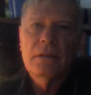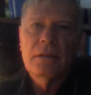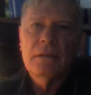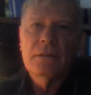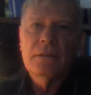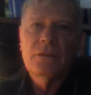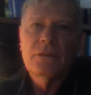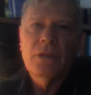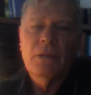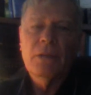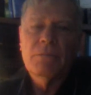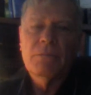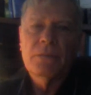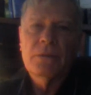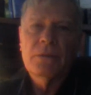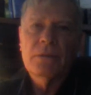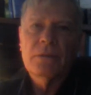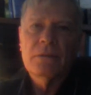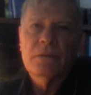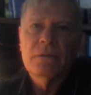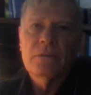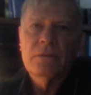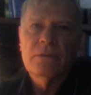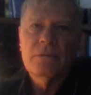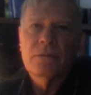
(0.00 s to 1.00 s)
it jumped
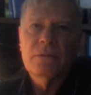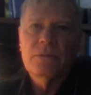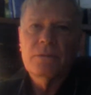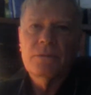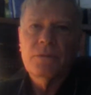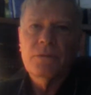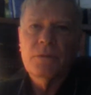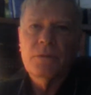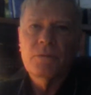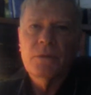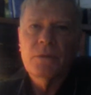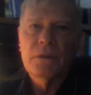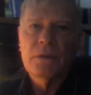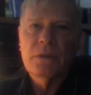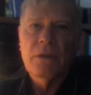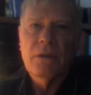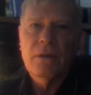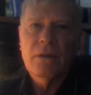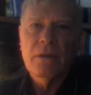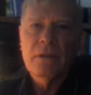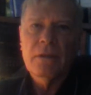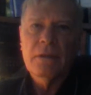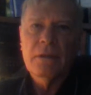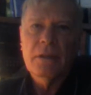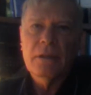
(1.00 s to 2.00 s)
from one
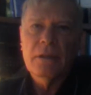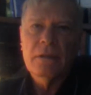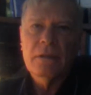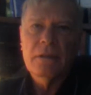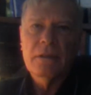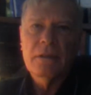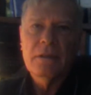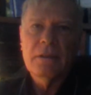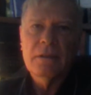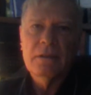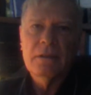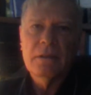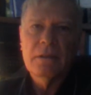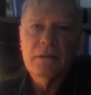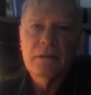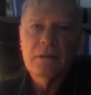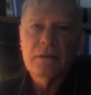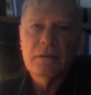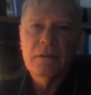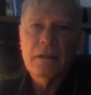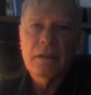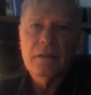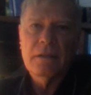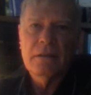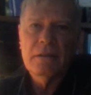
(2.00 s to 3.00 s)
car to the other, and
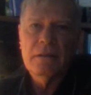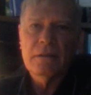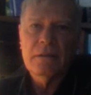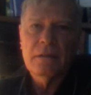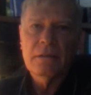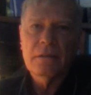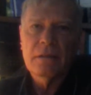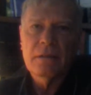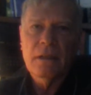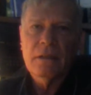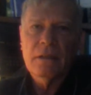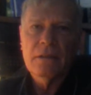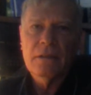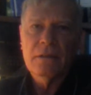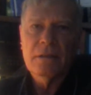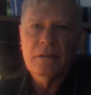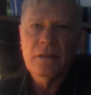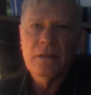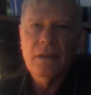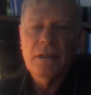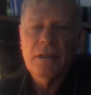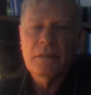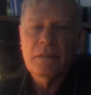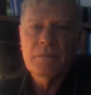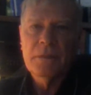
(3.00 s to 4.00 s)
this is not
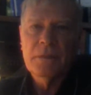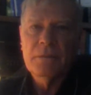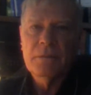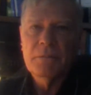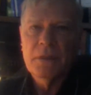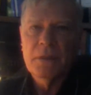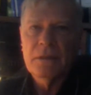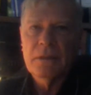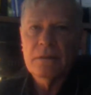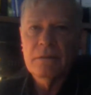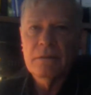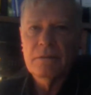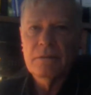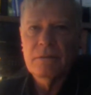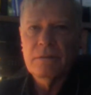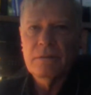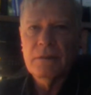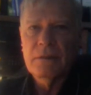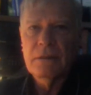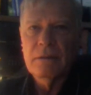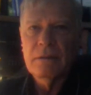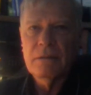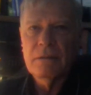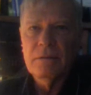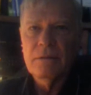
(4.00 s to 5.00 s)
uncommon, but
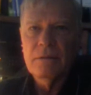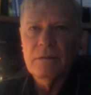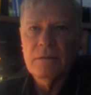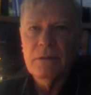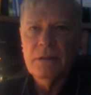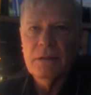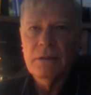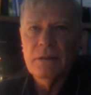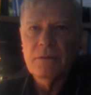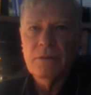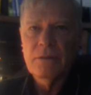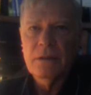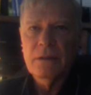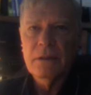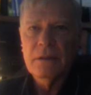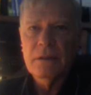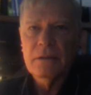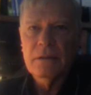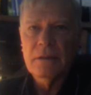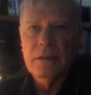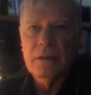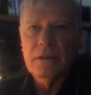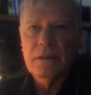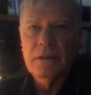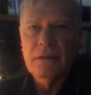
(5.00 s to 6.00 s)
we didn't
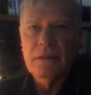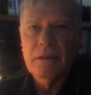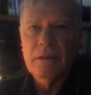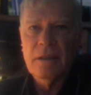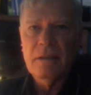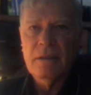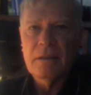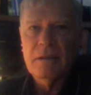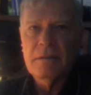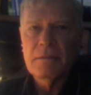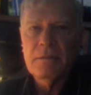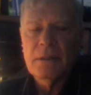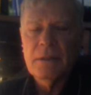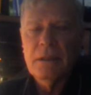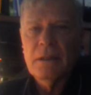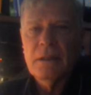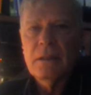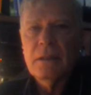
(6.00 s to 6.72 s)
realize at the time.